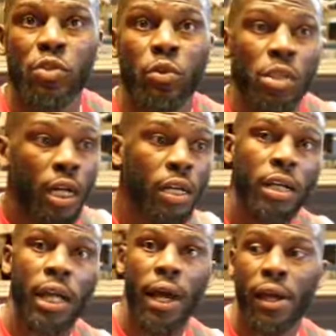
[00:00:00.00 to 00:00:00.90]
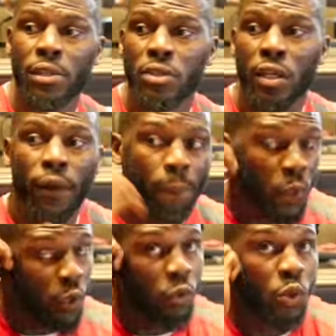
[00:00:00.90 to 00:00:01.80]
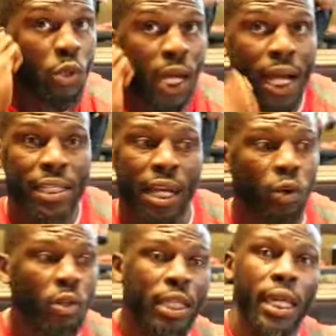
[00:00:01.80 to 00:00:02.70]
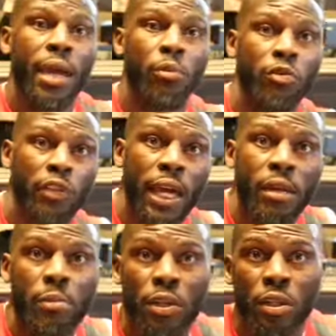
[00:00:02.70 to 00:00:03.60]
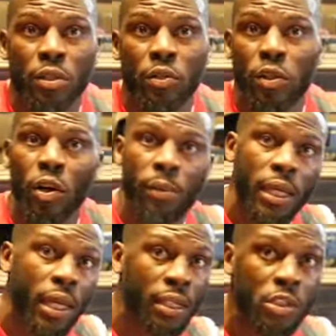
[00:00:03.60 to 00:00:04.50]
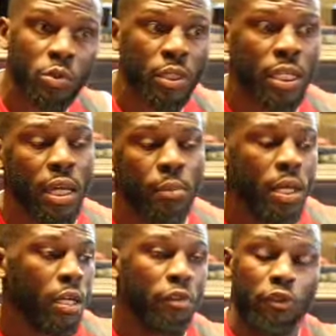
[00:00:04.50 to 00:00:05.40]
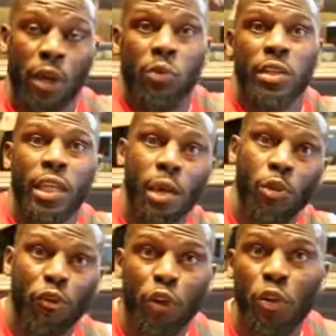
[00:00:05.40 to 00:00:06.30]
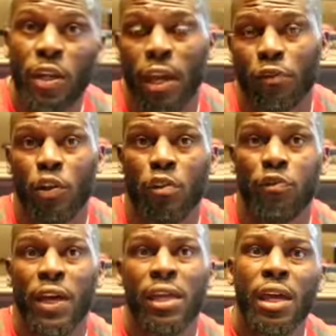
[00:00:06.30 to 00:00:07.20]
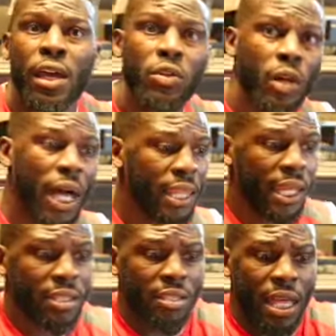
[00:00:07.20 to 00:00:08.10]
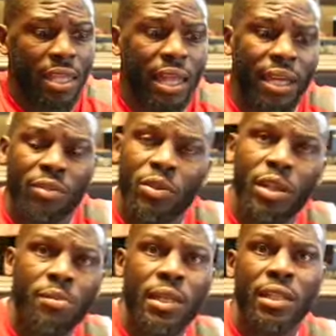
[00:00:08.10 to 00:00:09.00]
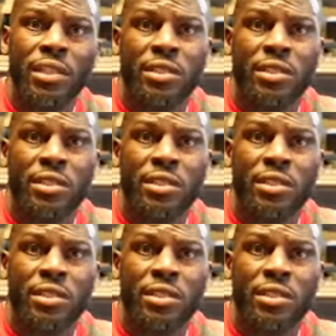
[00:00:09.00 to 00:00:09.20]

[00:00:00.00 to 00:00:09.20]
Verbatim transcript: You know, younger guys. You know, new guys. I go to camp with Vladimir. He'll call me. Hey, I need you in camp. I went to camp with Fury after our fight. You know, I like to. I like. You know what I mean?